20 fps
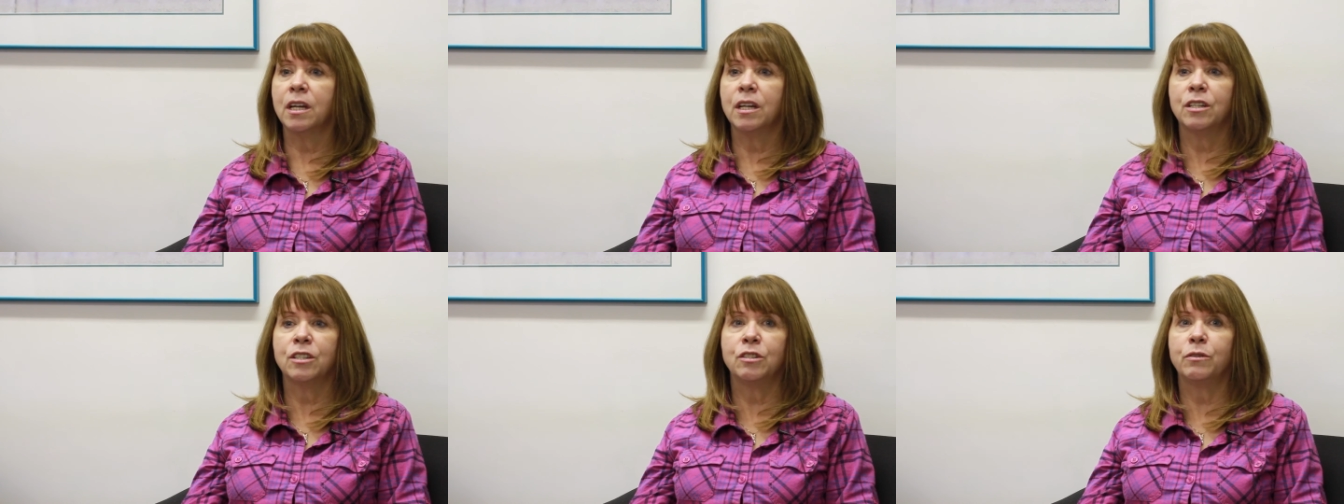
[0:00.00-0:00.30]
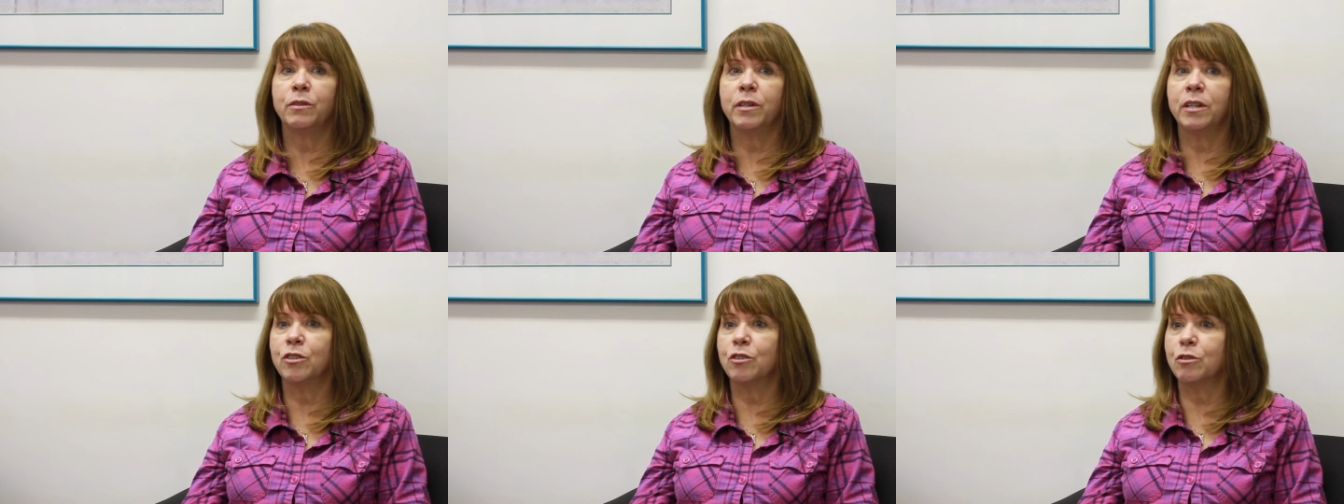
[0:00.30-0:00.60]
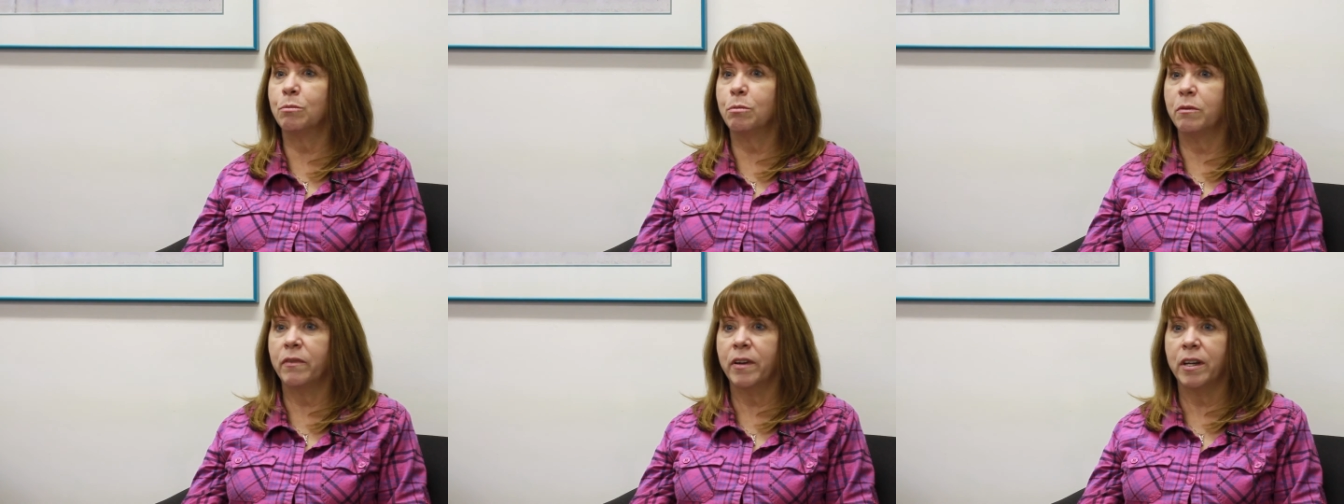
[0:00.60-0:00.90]
to injury
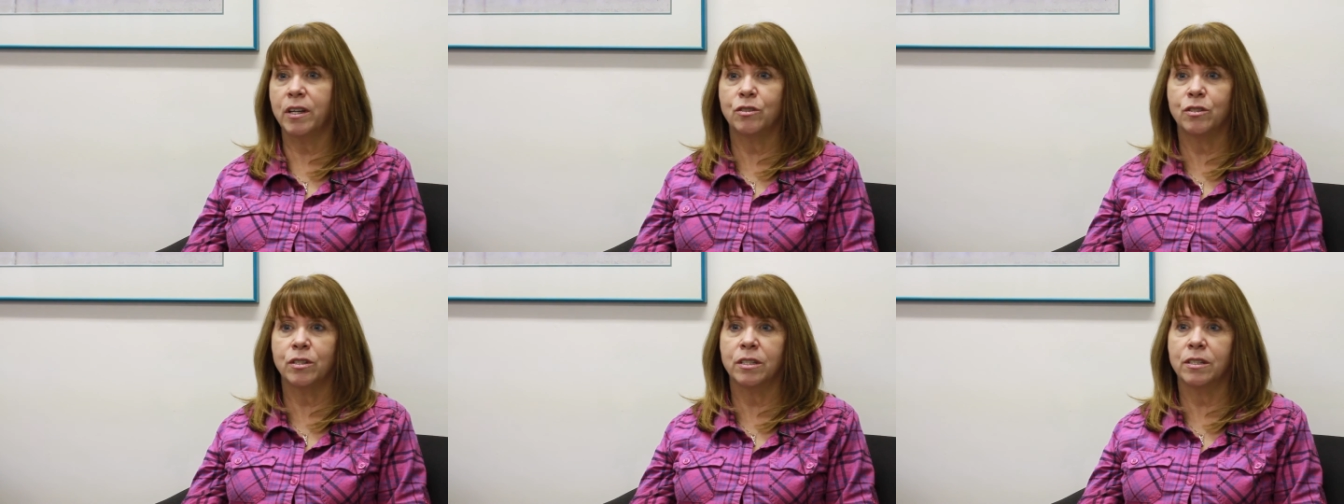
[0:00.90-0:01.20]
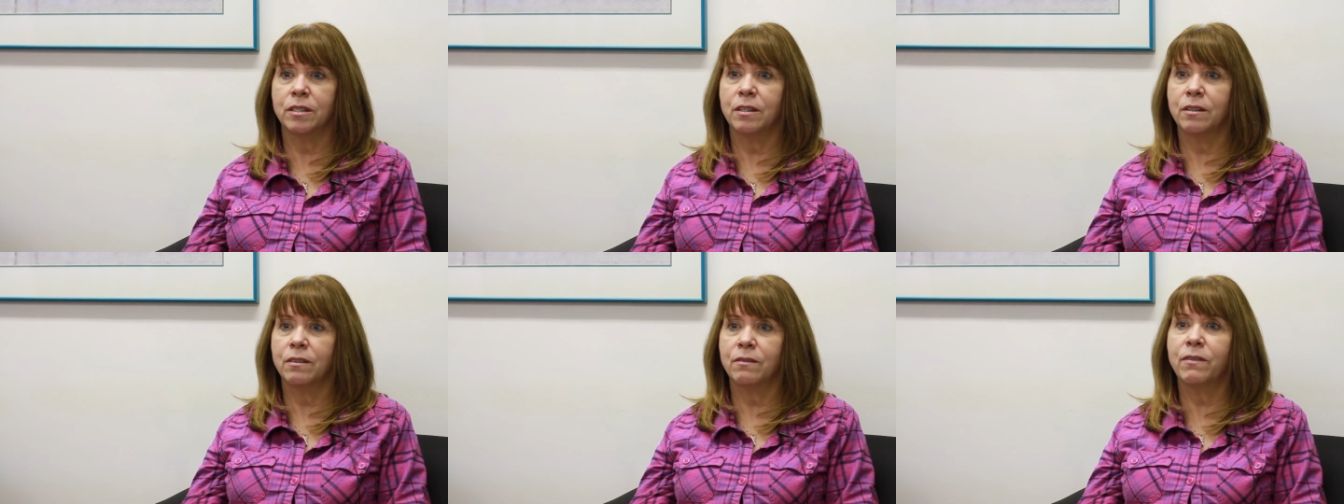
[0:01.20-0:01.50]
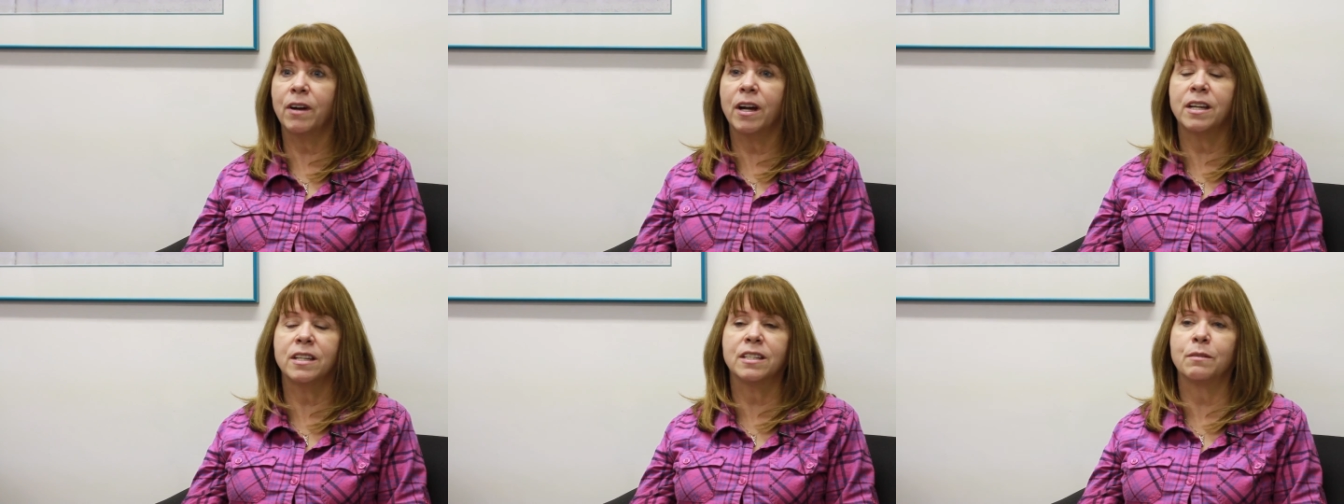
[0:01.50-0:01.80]
prevention.
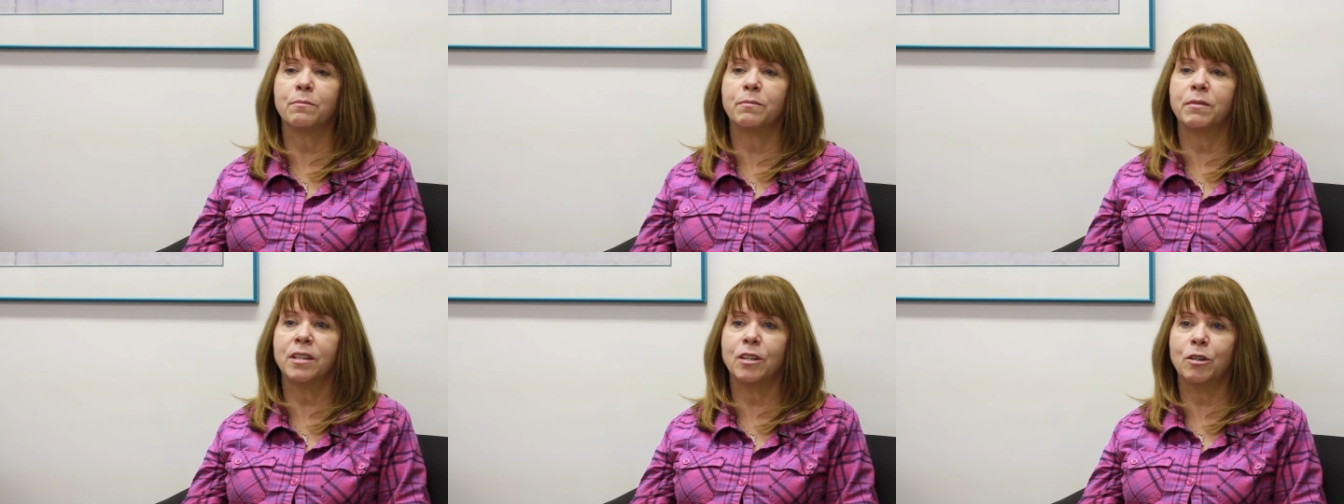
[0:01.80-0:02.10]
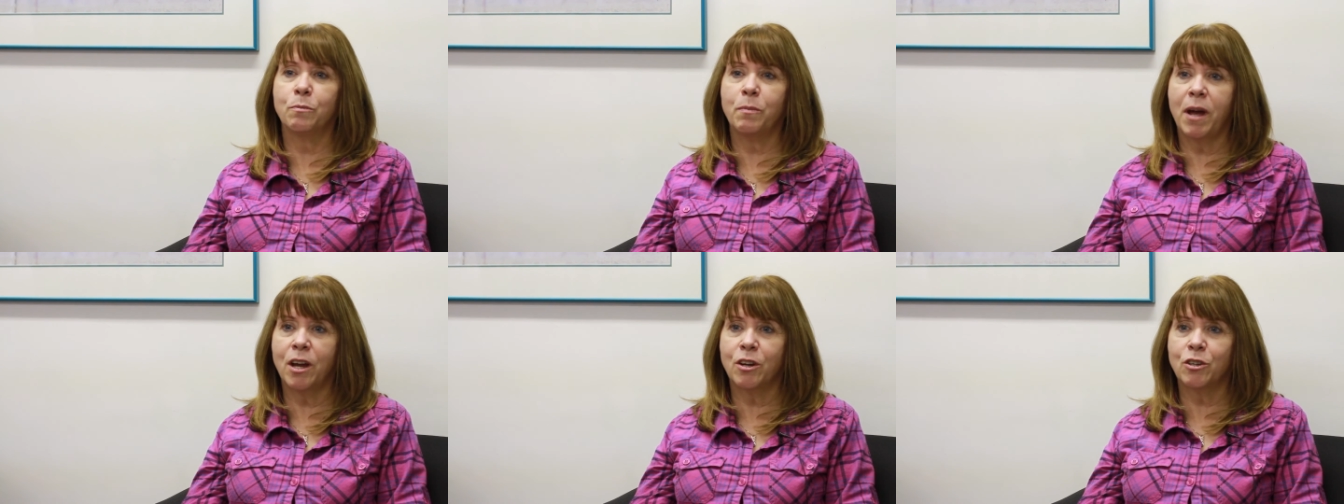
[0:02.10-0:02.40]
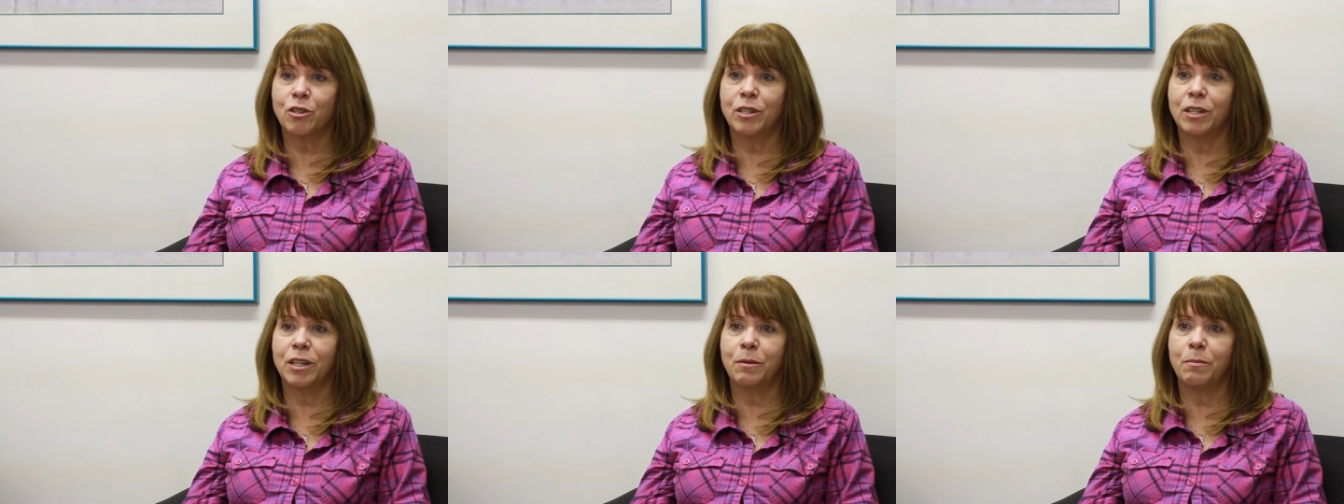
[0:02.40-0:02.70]
Find something that you're
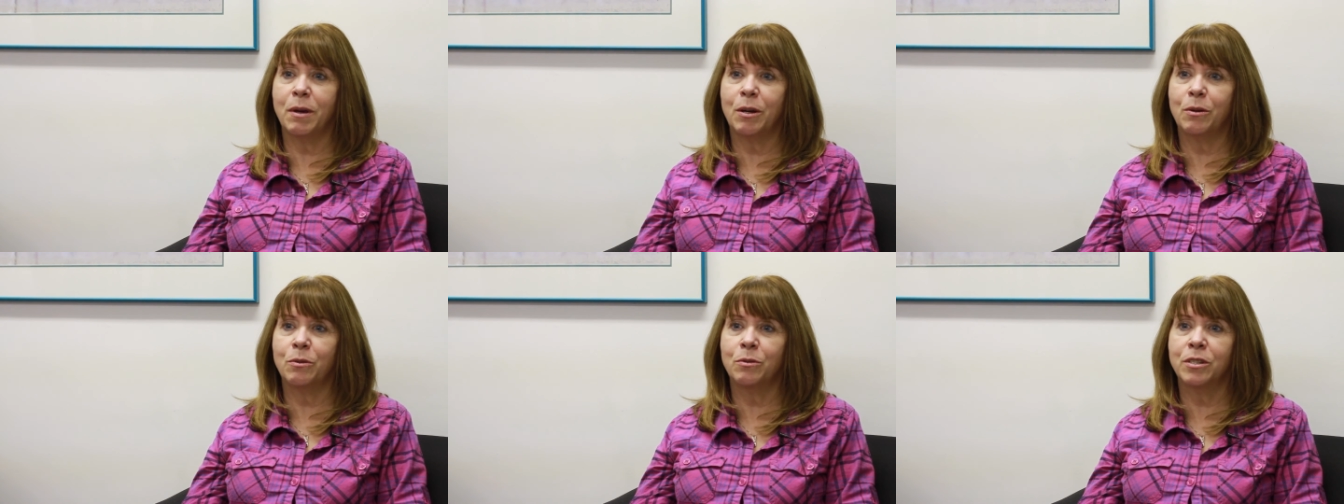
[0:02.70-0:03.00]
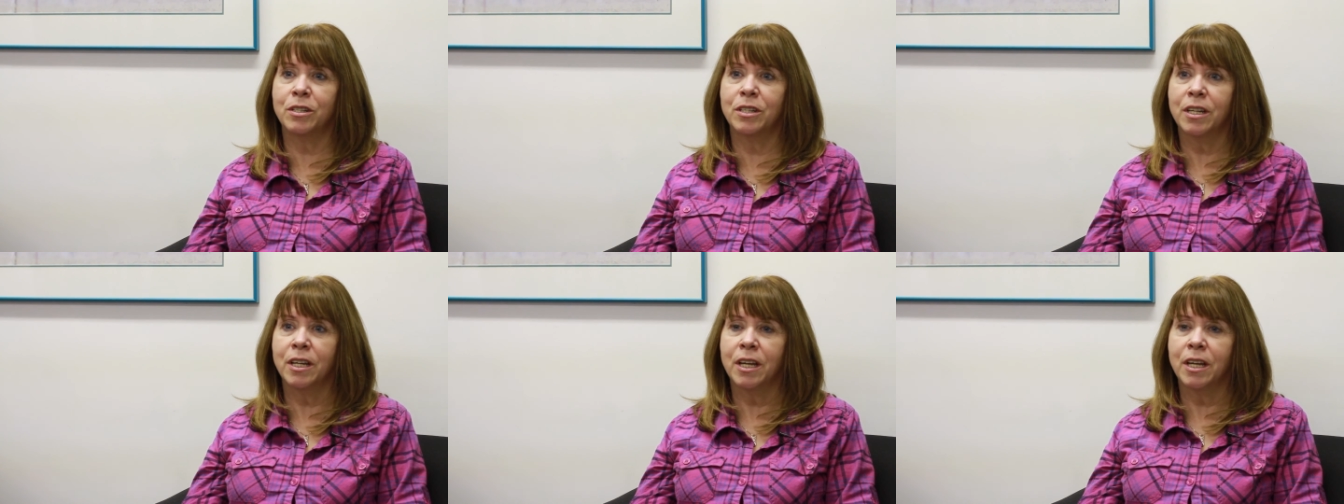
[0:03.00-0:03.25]
passionate about